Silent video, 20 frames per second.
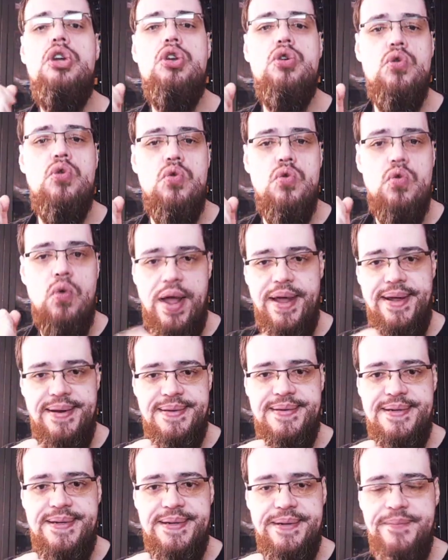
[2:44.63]

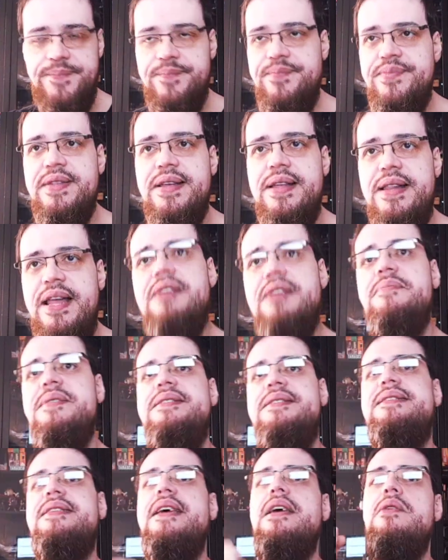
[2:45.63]
Right. Let me
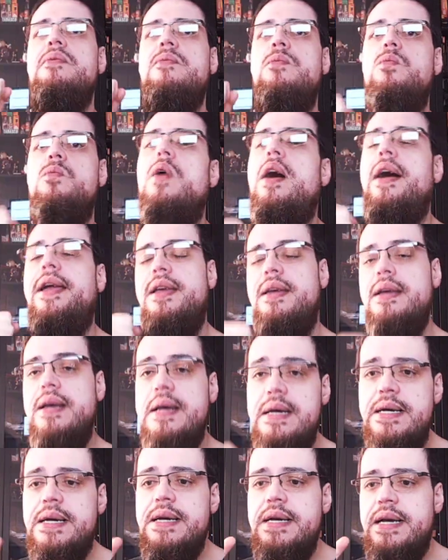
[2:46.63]
say why.
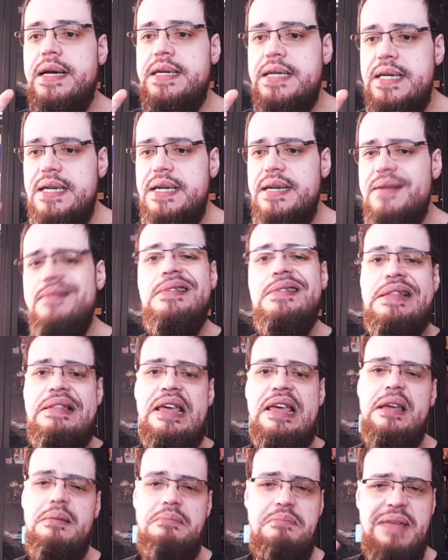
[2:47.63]

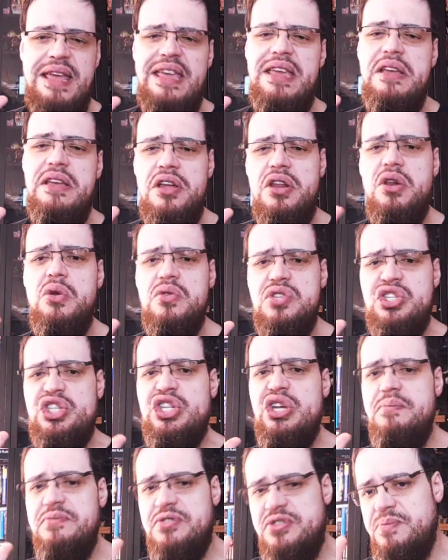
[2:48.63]
It may include
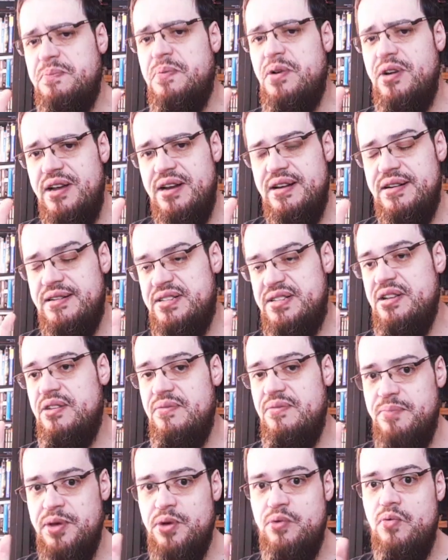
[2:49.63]
some spoilers, so
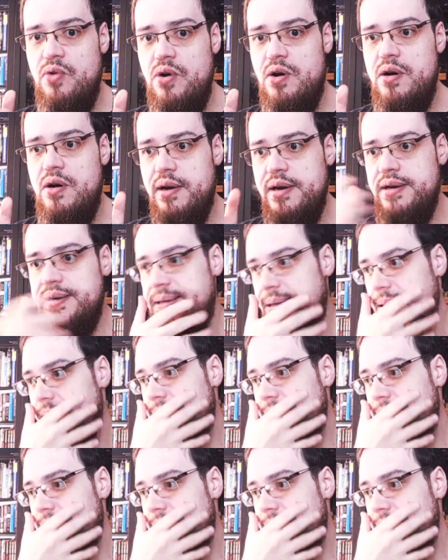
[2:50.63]
be warned.